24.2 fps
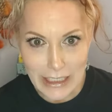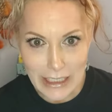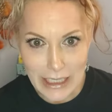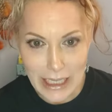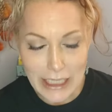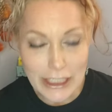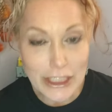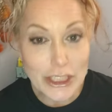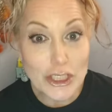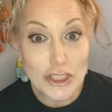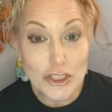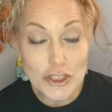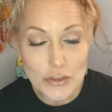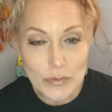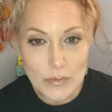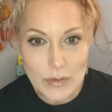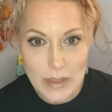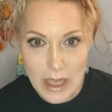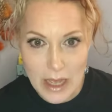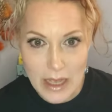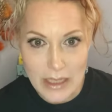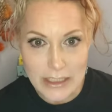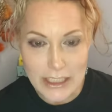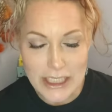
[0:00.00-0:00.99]
I kid you
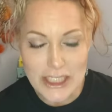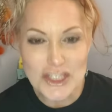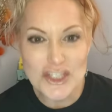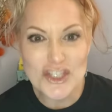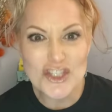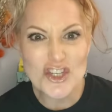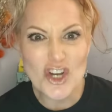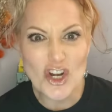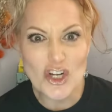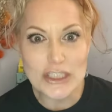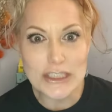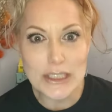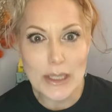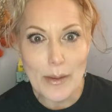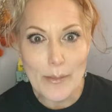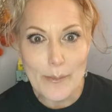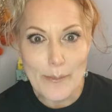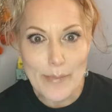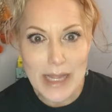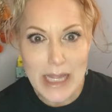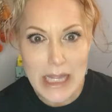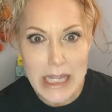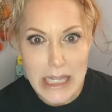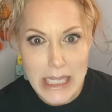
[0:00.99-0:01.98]
not. It starts
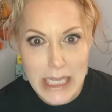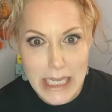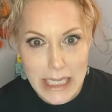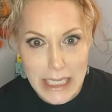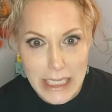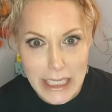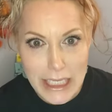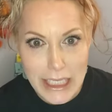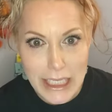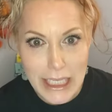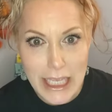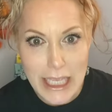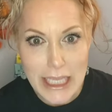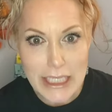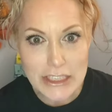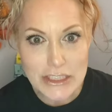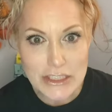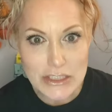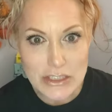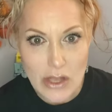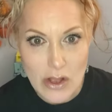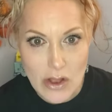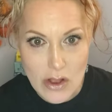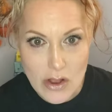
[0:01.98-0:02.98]
playing a
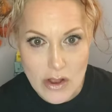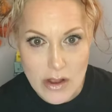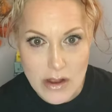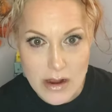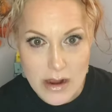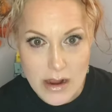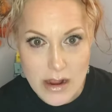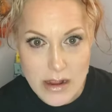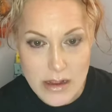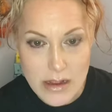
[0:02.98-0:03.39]
song.